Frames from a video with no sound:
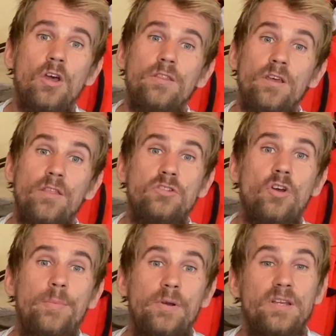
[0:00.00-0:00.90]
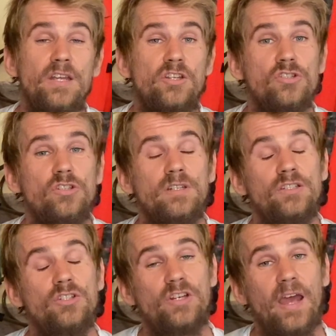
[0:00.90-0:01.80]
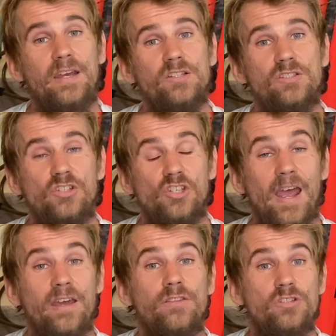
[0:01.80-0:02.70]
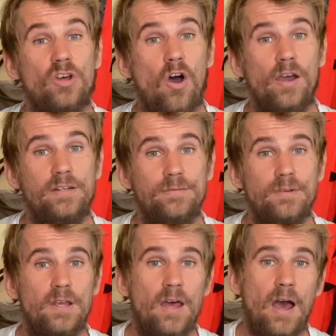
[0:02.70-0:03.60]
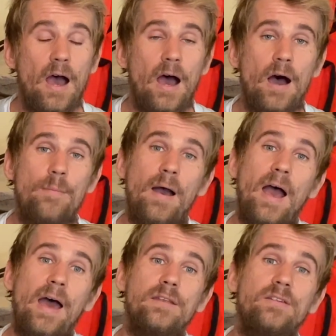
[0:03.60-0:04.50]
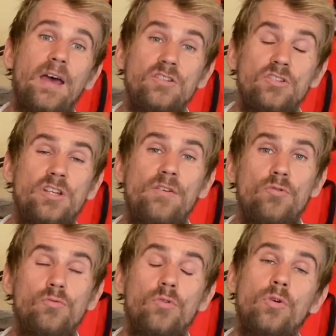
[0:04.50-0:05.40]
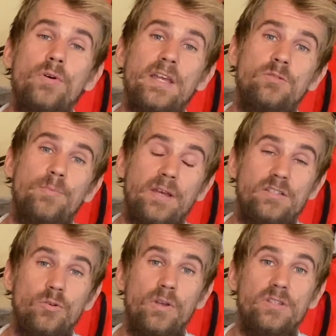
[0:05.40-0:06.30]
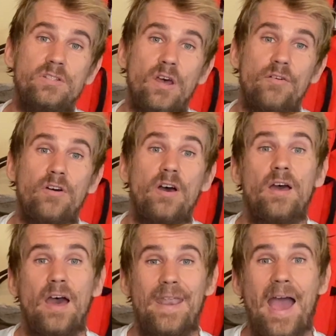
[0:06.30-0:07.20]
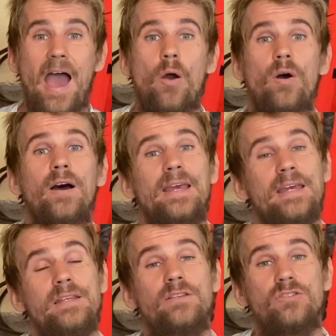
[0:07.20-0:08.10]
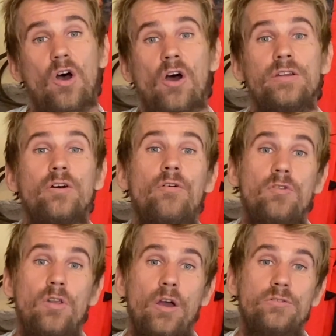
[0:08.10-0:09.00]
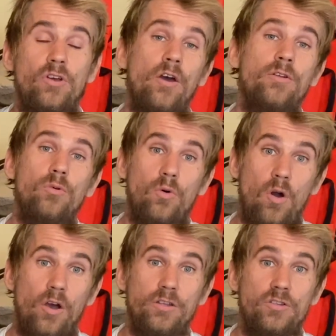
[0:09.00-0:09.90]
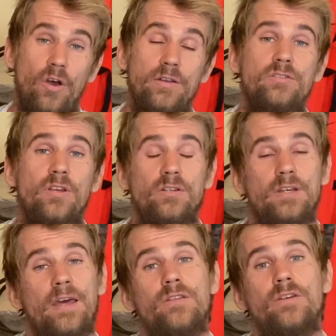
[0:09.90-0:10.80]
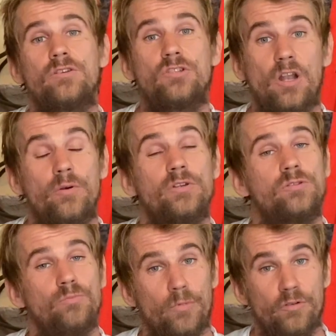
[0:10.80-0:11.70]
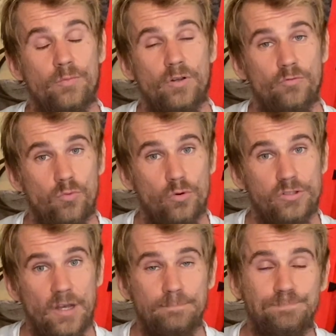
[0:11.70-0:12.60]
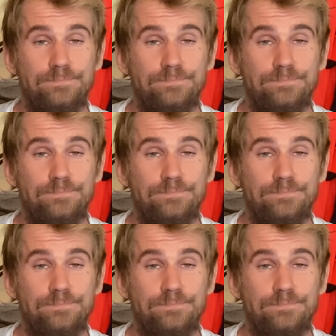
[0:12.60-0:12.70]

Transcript: The other type of conditions you need to check is to check the tide. And as a general rule, it's best to windsurf an hour either side of low tide or high tide, so you get the slowest movement of water.